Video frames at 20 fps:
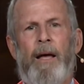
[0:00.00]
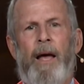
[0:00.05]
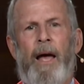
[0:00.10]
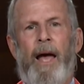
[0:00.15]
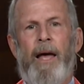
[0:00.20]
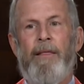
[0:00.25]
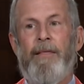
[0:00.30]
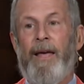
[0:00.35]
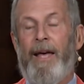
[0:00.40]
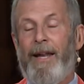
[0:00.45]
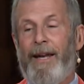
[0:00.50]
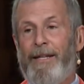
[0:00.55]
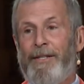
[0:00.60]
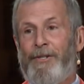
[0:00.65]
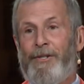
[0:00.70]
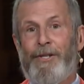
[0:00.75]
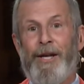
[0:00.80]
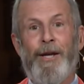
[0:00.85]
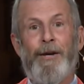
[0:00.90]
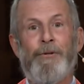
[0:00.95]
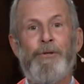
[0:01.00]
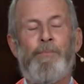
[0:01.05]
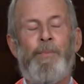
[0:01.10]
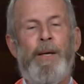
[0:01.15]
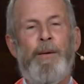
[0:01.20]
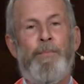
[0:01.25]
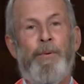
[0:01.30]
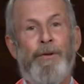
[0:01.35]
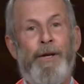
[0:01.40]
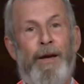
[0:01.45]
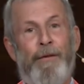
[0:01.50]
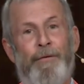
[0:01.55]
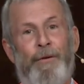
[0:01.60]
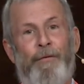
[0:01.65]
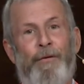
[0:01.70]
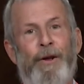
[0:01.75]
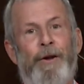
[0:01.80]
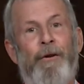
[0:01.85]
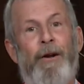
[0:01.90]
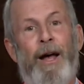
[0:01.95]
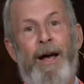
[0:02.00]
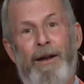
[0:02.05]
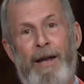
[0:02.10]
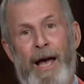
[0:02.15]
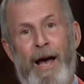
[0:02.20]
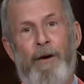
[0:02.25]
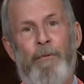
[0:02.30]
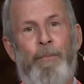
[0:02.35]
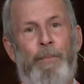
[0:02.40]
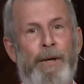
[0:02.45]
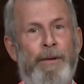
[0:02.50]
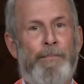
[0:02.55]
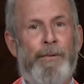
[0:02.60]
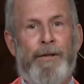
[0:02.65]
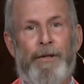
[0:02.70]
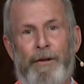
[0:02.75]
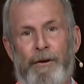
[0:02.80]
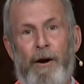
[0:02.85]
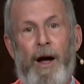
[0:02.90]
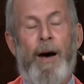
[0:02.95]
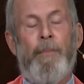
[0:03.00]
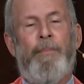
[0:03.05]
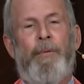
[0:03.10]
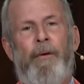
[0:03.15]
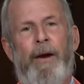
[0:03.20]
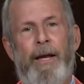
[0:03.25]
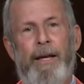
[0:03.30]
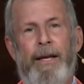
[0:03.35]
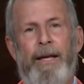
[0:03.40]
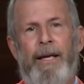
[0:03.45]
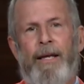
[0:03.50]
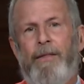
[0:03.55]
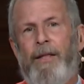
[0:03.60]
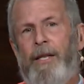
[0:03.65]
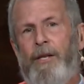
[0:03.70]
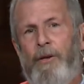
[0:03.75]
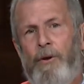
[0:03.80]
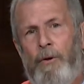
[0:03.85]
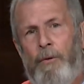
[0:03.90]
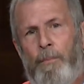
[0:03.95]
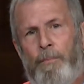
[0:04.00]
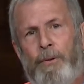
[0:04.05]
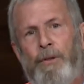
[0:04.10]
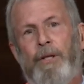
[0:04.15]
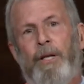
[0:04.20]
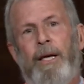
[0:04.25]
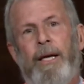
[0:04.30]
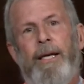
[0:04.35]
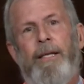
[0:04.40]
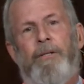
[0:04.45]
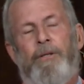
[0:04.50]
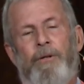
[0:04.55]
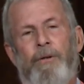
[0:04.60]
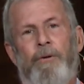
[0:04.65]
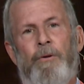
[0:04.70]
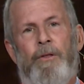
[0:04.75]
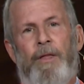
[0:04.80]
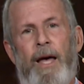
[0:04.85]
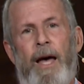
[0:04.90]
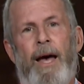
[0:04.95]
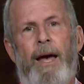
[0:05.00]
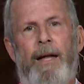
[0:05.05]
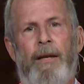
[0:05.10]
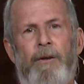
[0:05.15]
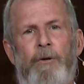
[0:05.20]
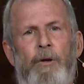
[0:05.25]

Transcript: And that as salespeople, you have to figure out how people are operating, and then you play to that.